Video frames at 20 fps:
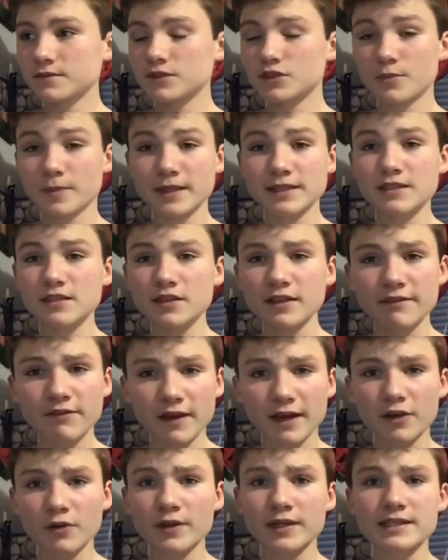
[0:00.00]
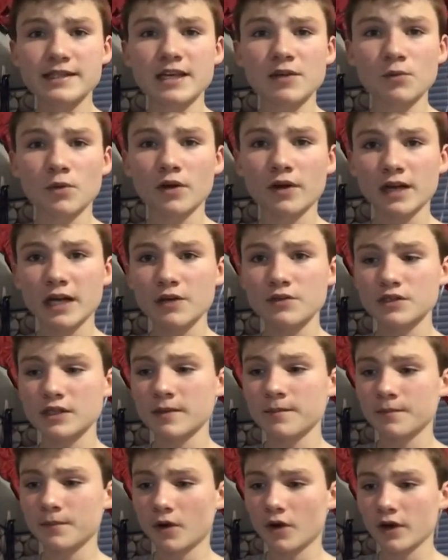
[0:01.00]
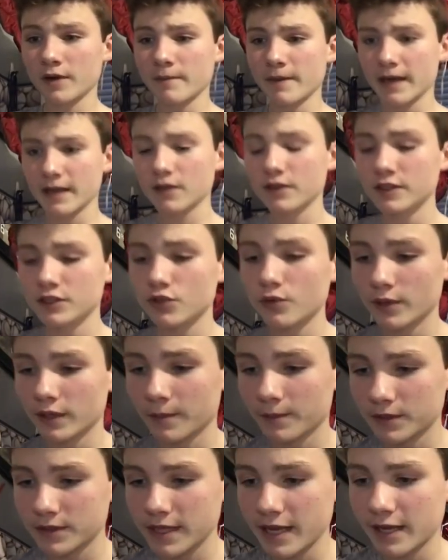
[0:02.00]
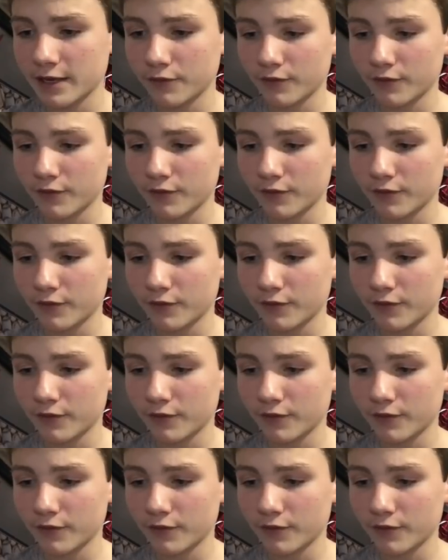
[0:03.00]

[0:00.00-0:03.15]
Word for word: so basically, if I don't get 10 walkouts, I'm automatically doing number 10.